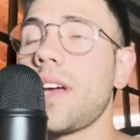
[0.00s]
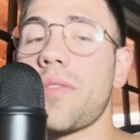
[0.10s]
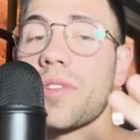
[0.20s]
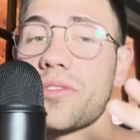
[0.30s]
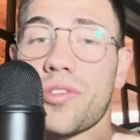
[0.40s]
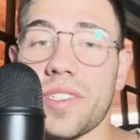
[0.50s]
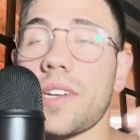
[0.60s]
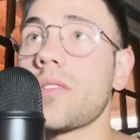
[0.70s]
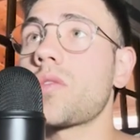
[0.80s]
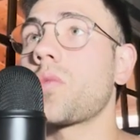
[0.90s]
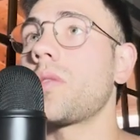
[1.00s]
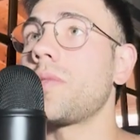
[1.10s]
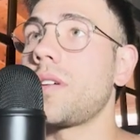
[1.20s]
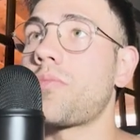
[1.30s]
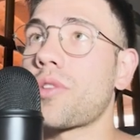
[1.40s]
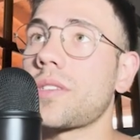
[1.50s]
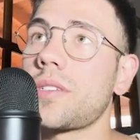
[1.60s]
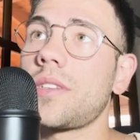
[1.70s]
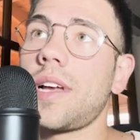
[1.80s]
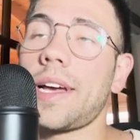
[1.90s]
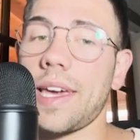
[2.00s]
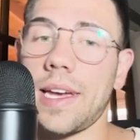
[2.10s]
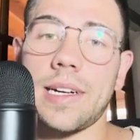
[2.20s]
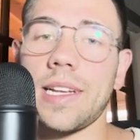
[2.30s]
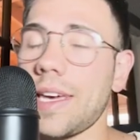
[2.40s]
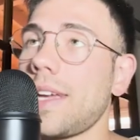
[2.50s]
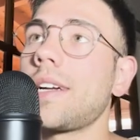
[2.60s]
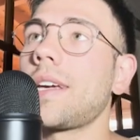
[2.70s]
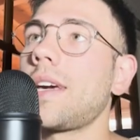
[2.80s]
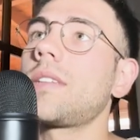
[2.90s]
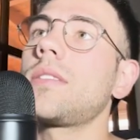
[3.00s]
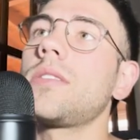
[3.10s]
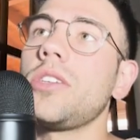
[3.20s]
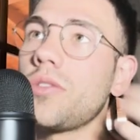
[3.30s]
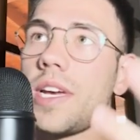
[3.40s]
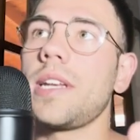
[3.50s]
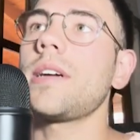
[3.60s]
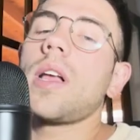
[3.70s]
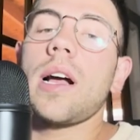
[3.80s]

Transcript: Every 3 seconds will be printed again and again and again, new data.